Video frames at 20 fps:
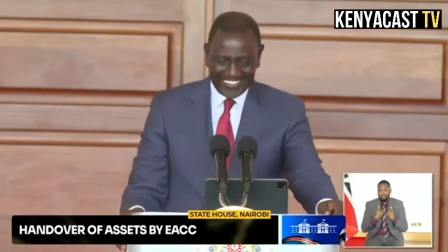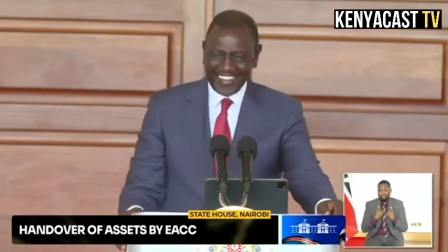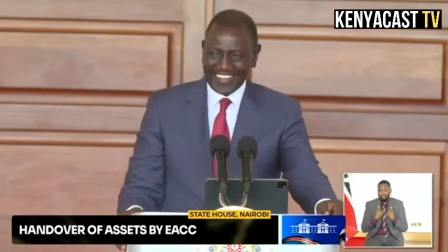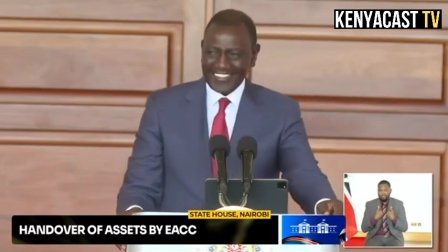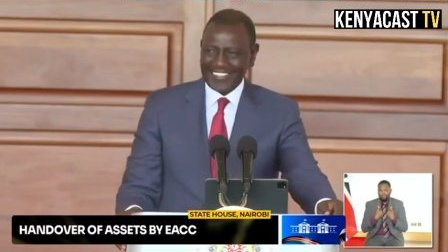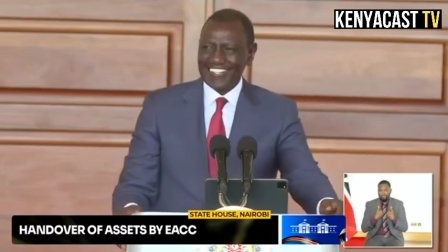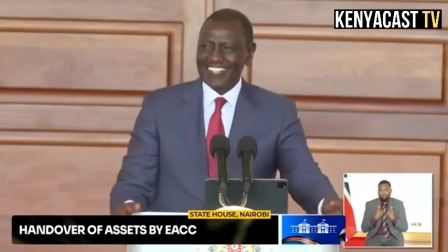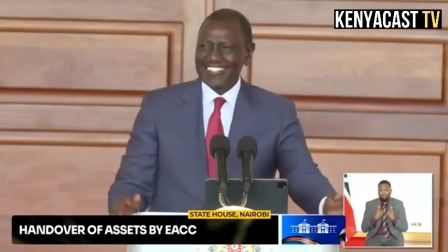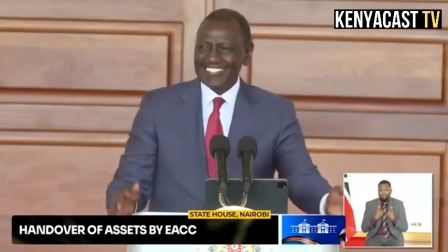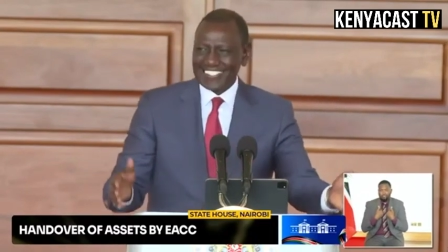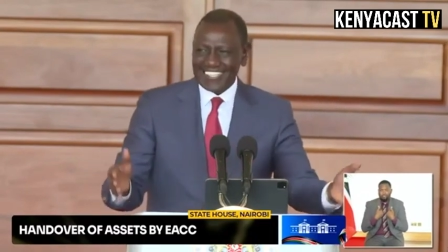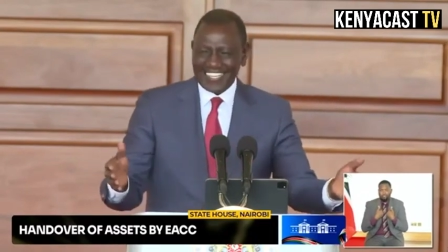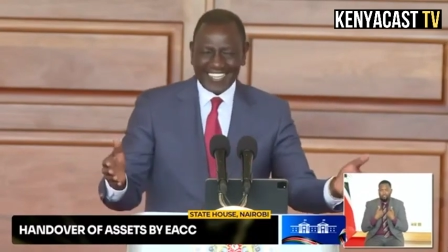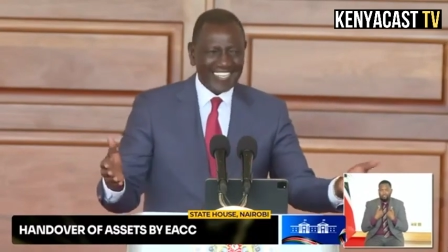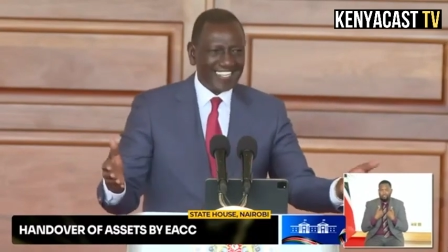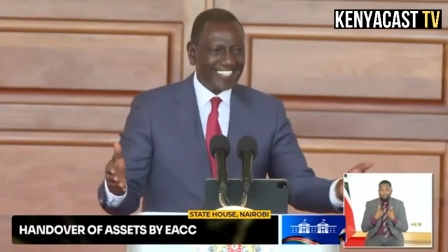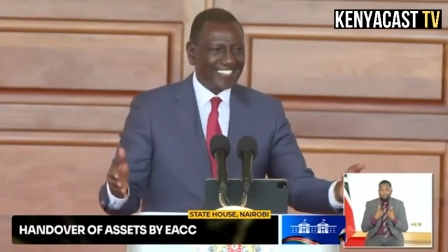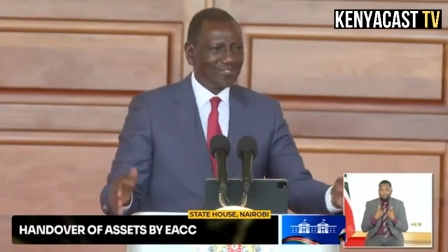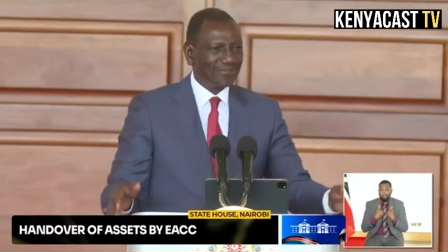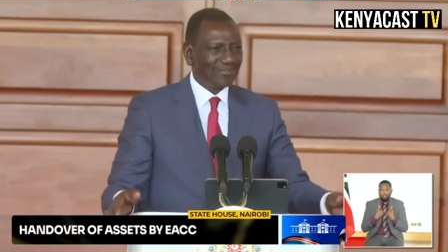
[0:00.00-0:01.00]
I think it's the
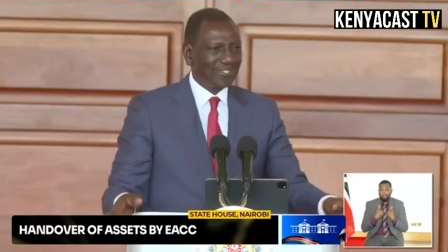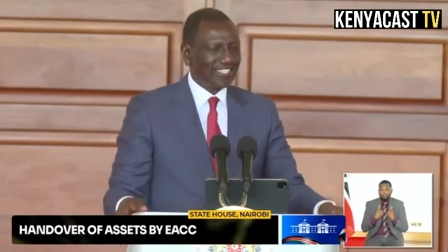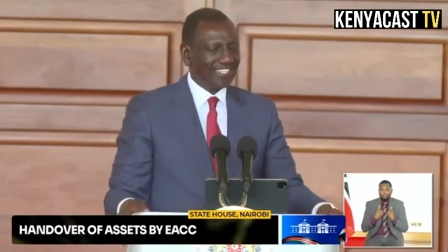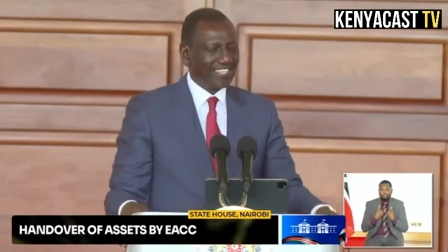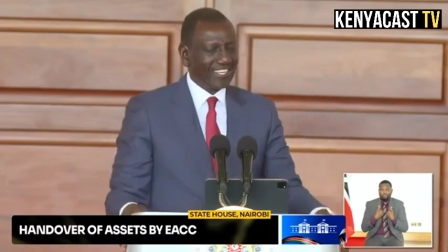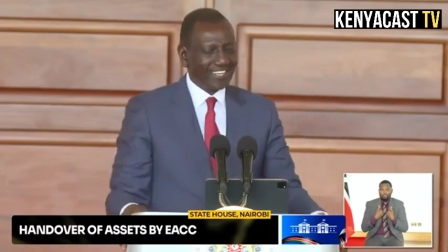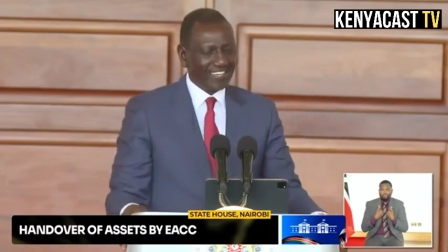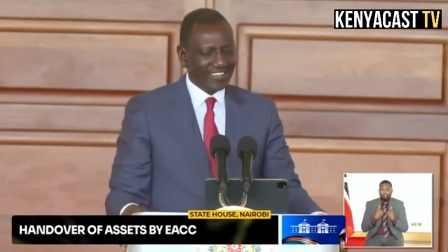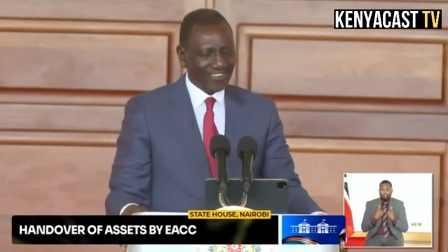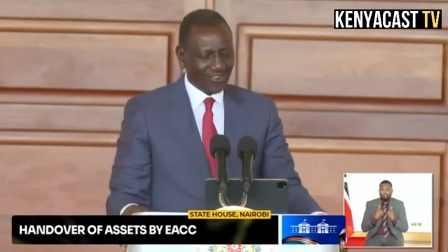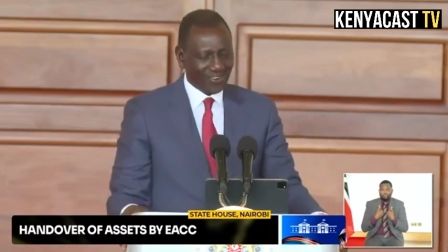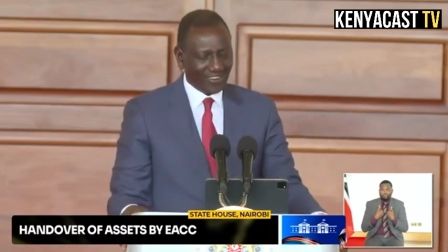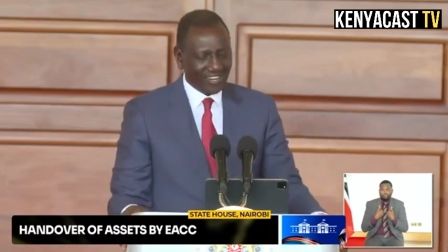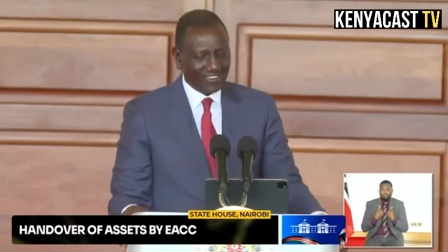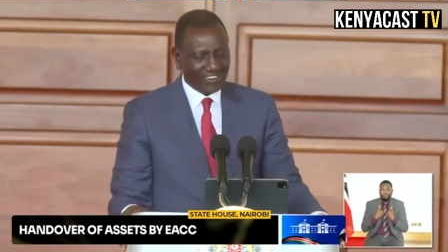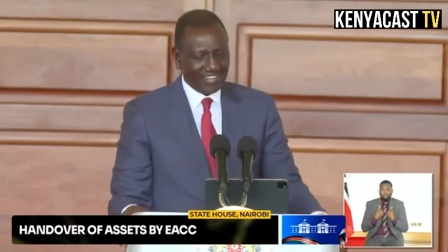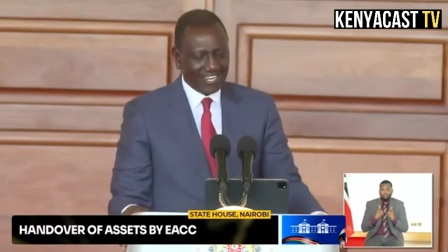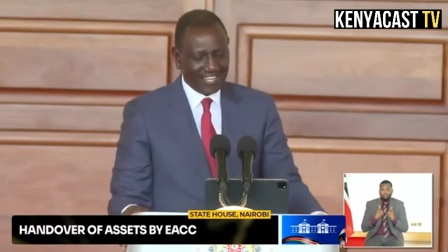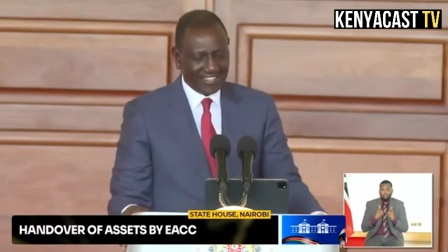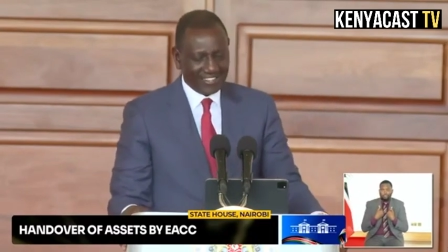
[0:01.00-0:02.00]
case with uh, all
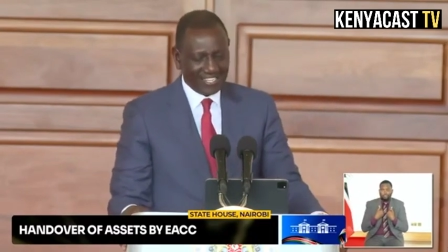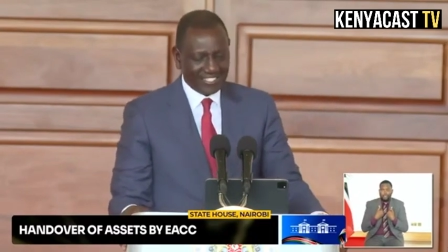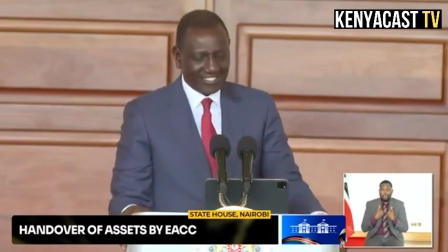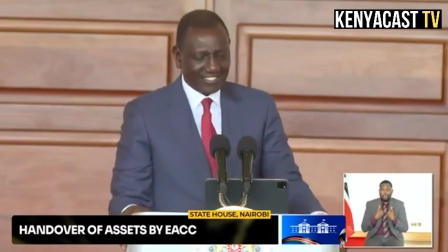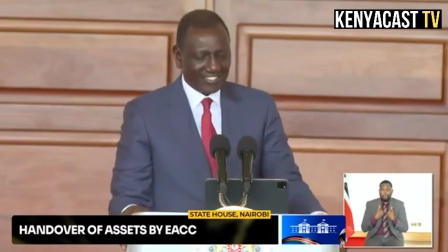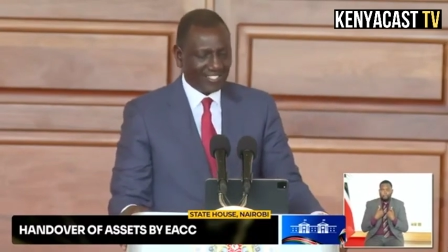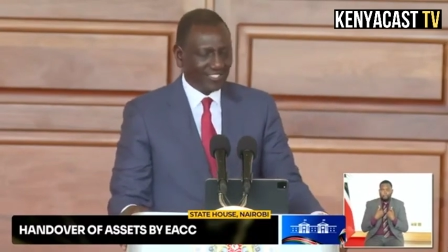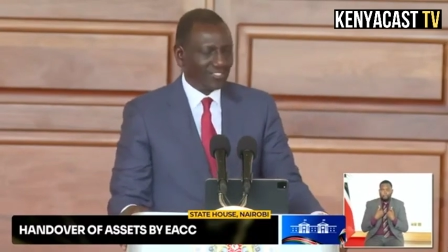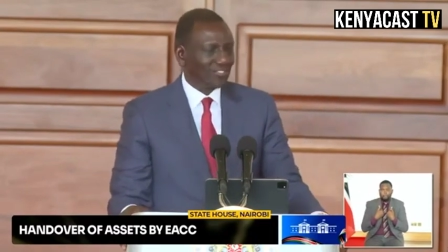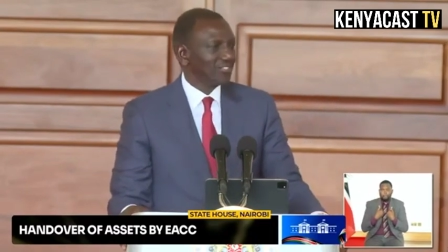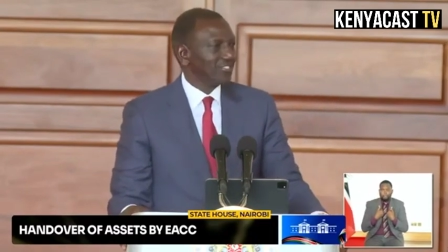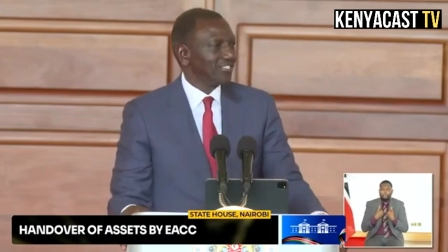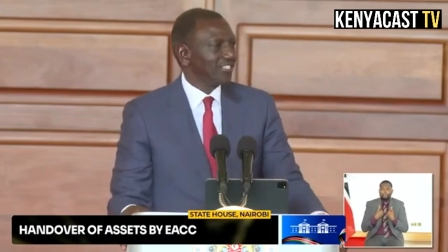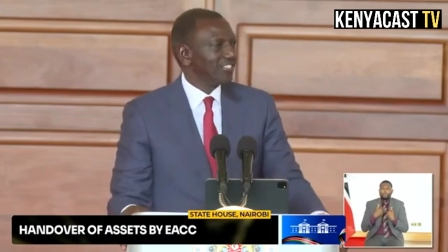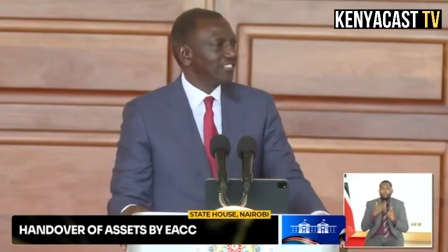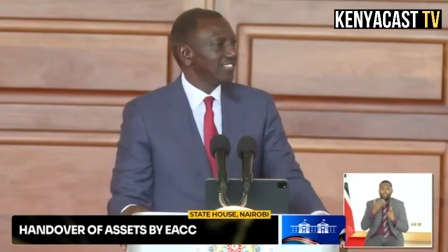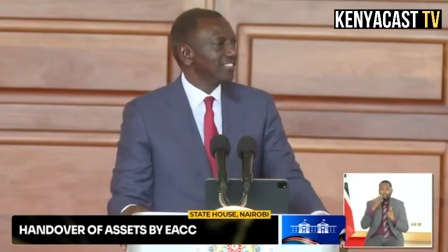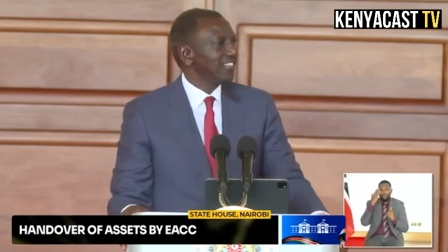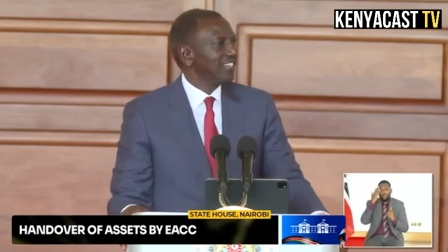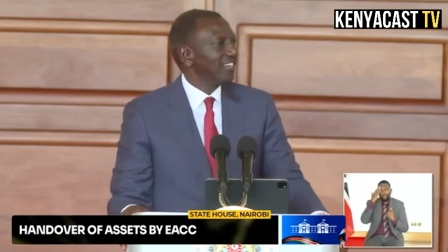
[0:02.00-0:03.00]
our other
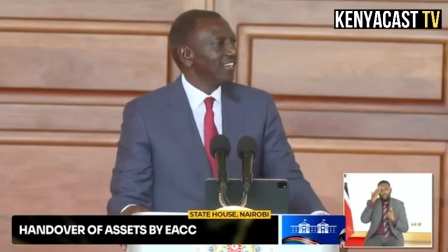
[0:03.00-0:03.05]
institutions,